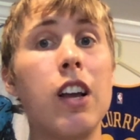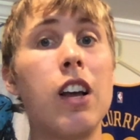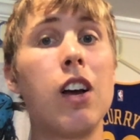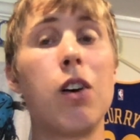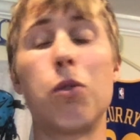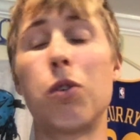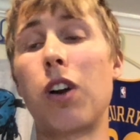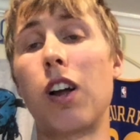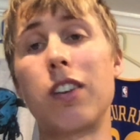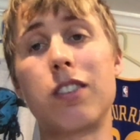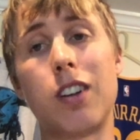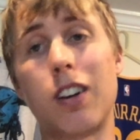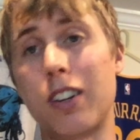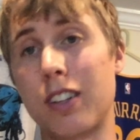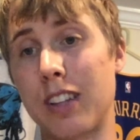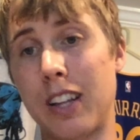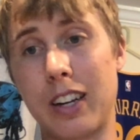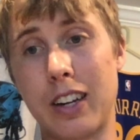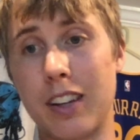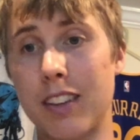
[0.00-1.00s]
we're not talking
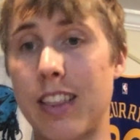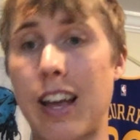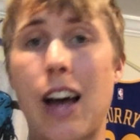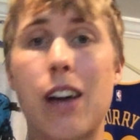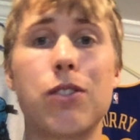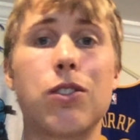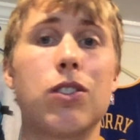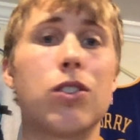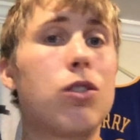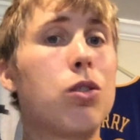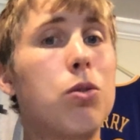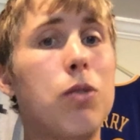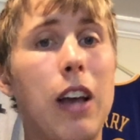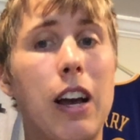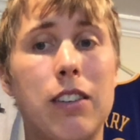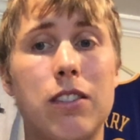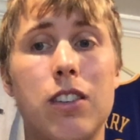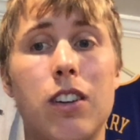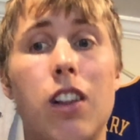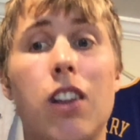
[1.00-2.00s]
like a thousand, two
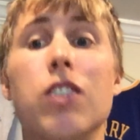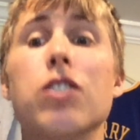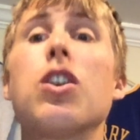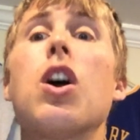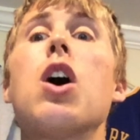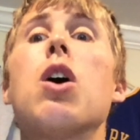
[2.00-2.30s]
thousand dollars.